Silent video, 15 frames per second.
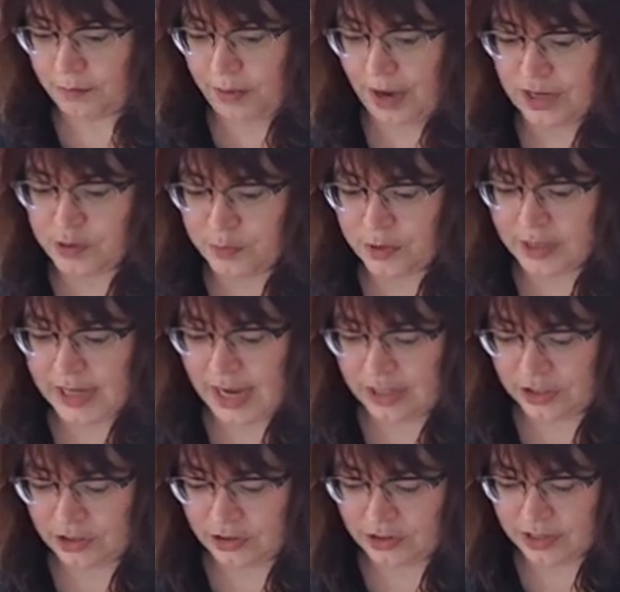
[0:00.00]

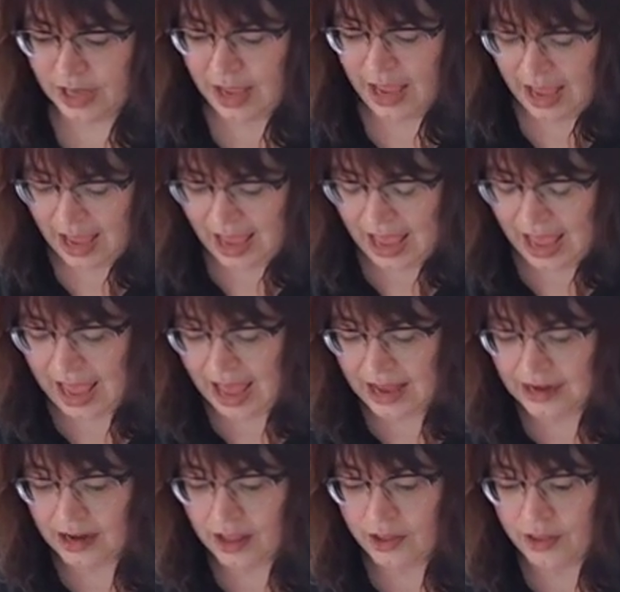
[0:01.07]
protectors, and
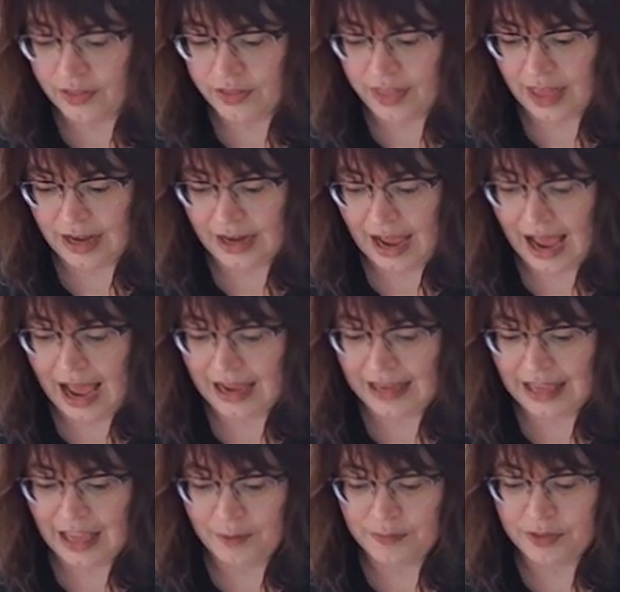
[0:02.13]
then I
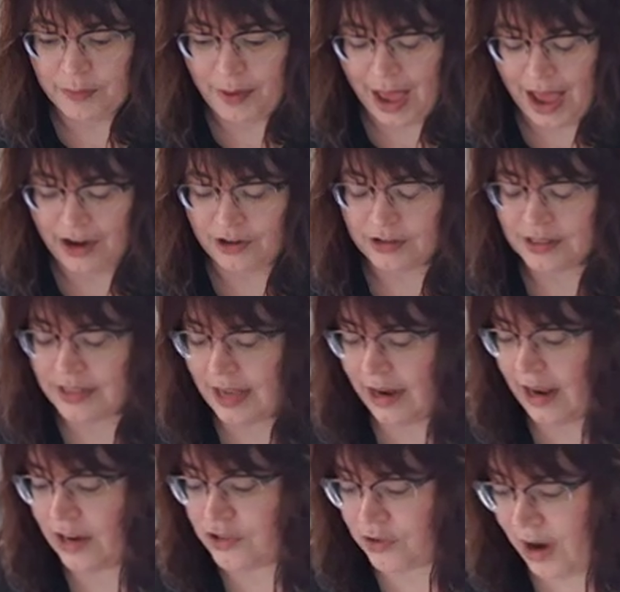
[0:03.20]
keep the patterns that I
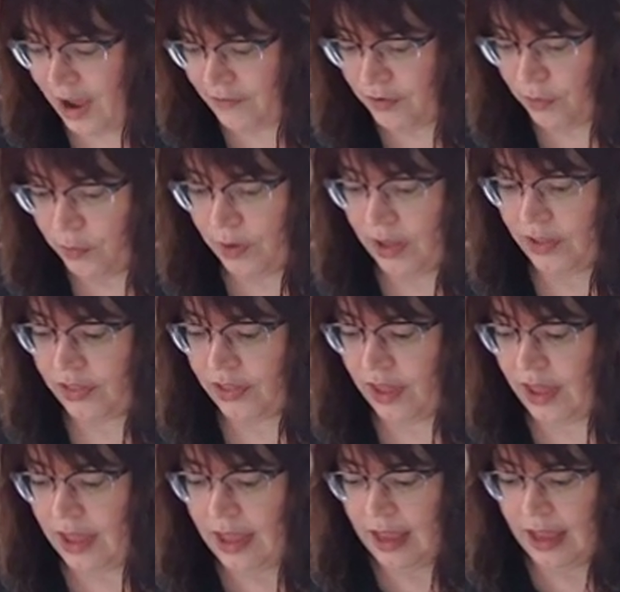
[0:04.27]
travel with
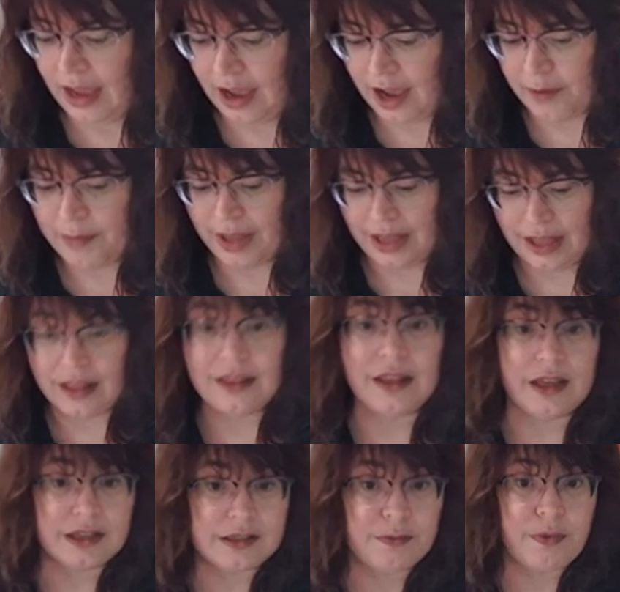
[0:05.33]
in
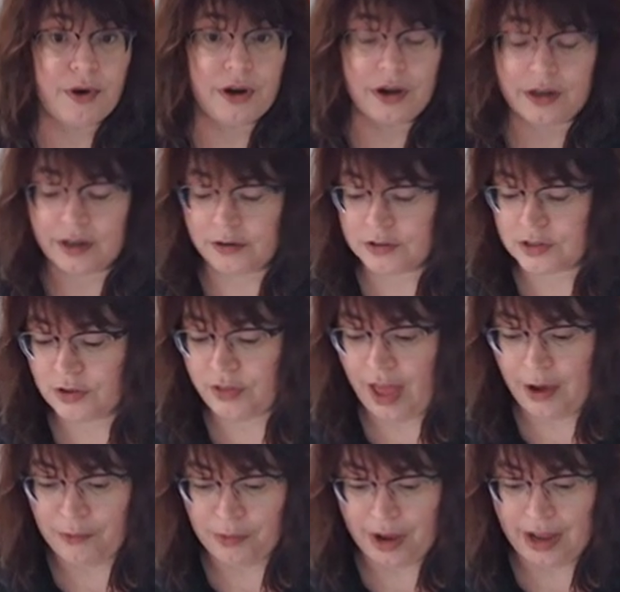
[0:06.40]
this book, so that
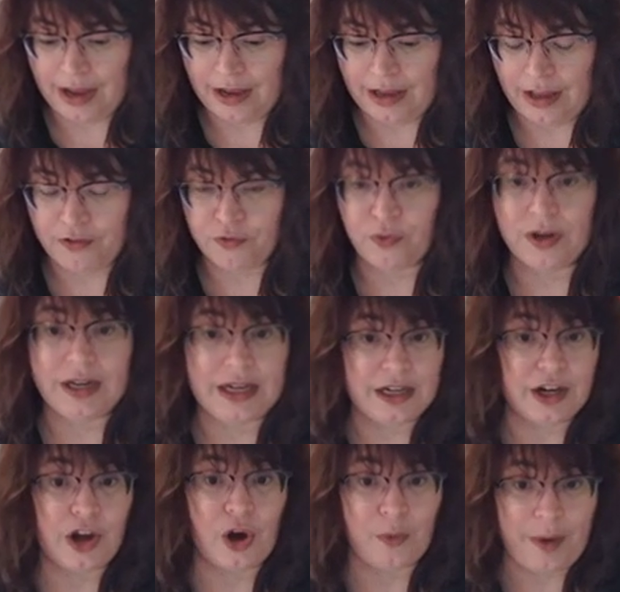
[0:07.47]
way if we need to
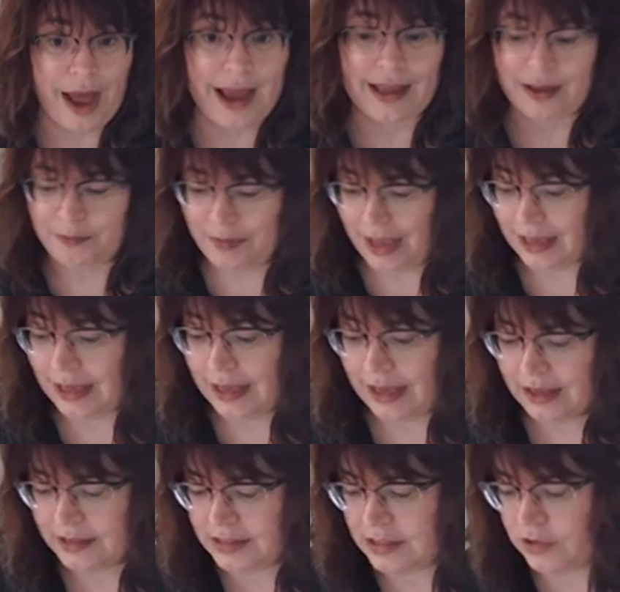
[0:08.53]
go back and make
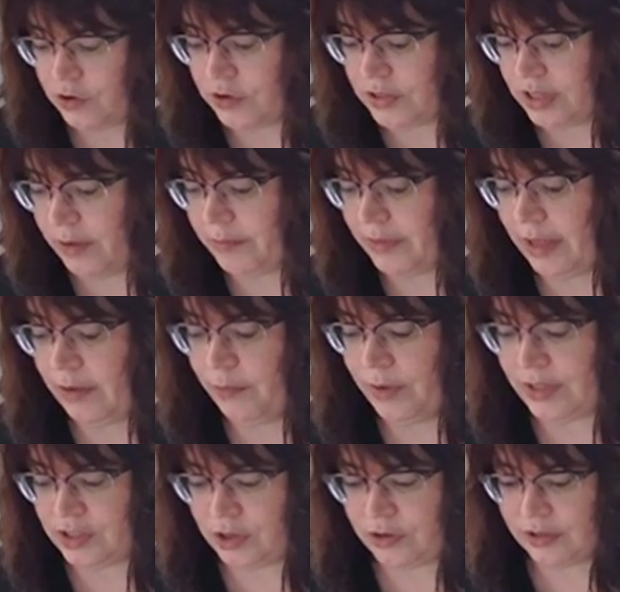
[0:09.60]
kits or something, we
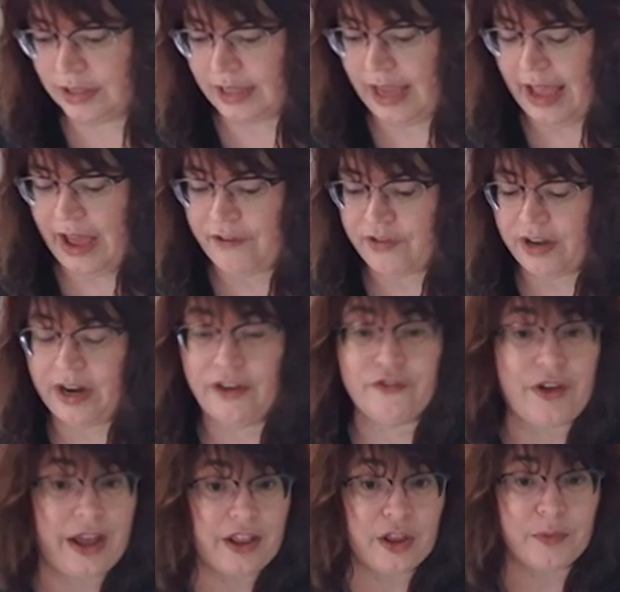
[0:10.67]
certainly have it
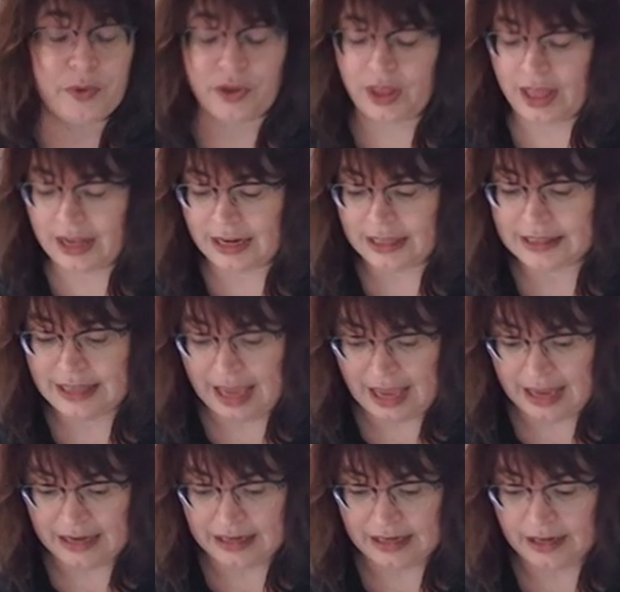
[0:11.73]
available and it's handy.